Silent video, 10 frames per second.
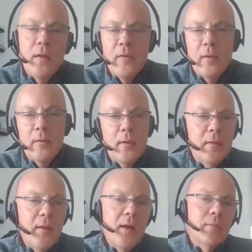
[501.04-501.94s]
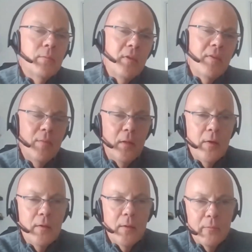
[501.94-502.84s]
I said, "Dad, please leave me
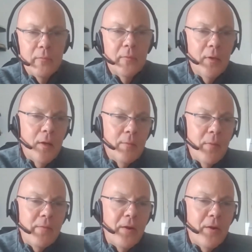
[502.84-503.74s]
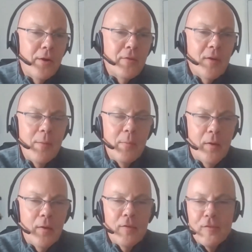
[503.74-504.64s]
alone. I'm having a hard time
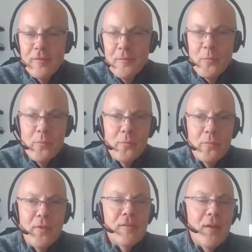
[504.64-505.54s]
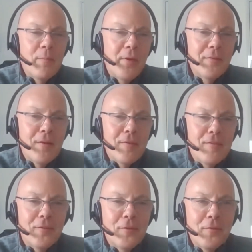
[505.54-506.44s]
because this campaign does
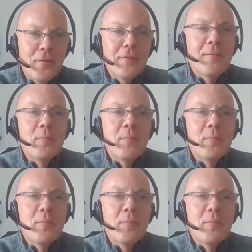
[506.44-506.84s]
not convert."